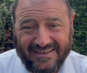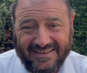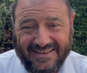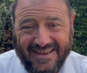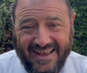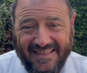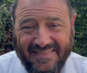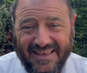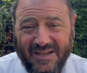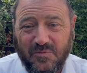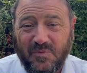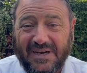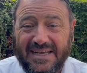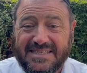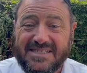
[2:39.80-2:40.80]
and then
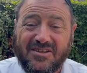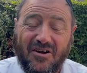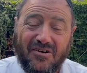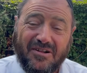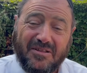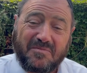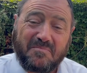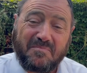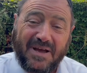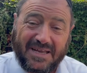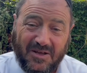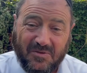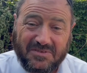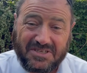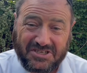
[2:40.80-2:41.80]
when I started my
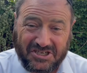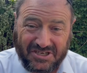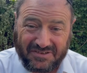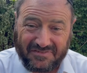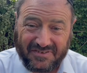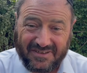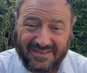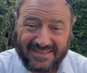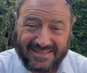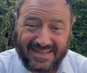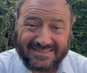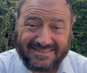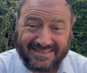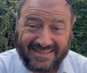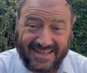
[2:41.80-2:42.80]
own yeshiva in
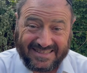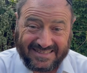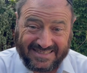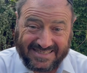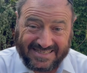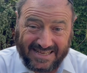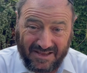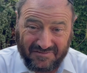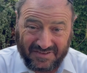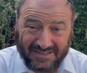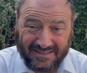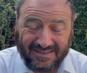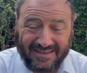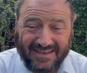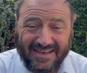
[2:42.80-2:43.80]

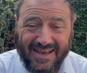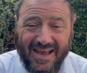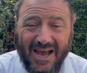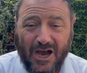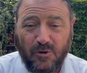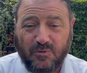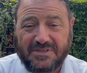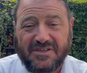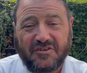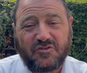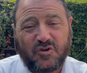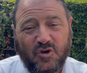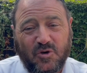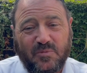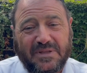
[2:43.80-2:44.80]
1997, I was
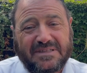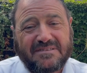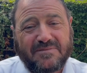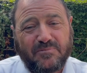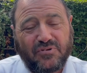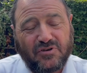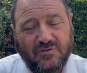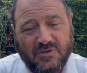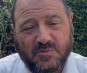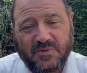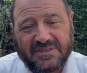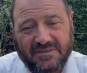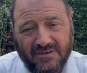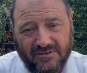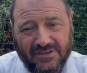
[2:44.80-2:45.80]
determined to produce
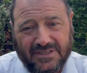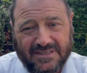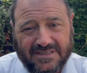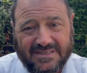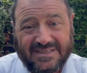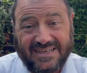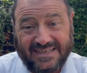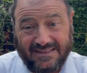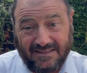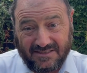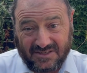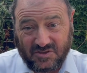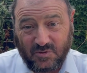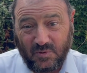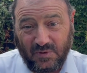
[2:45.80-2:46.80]
materials in the
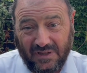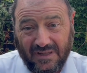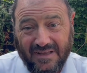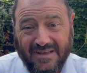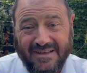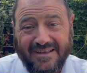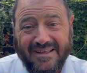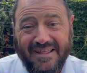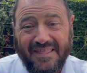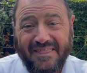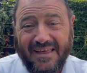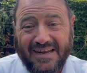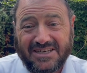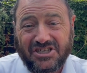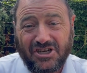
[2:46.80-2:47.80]
school
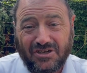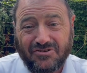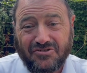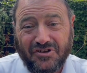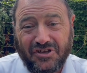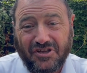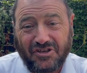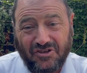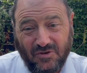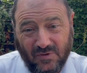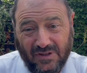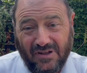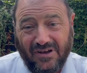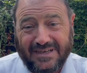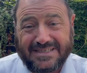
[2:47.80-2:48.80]
that children can
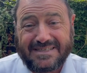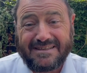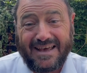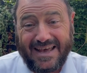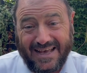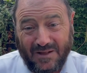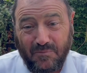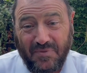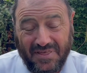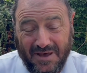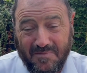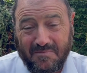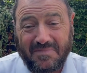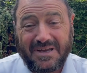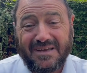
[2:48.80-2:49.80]
utilize to help them